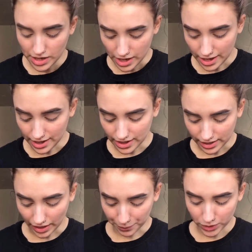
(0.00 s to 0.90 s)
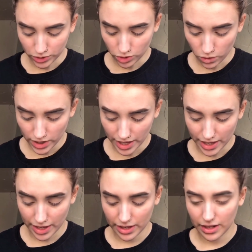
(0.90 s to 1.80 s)
And I'm gonna go
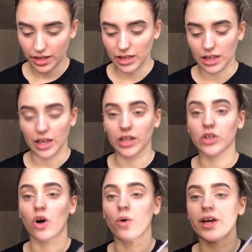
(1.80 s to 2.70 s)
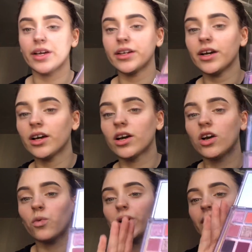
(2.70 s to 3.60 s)
ahead and go in
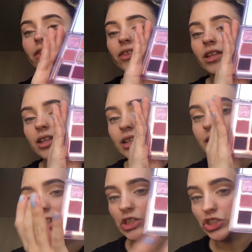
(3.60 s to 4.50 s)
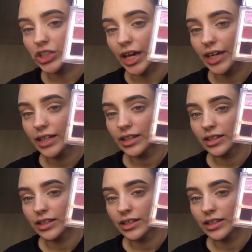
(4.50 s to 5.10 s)
with this shade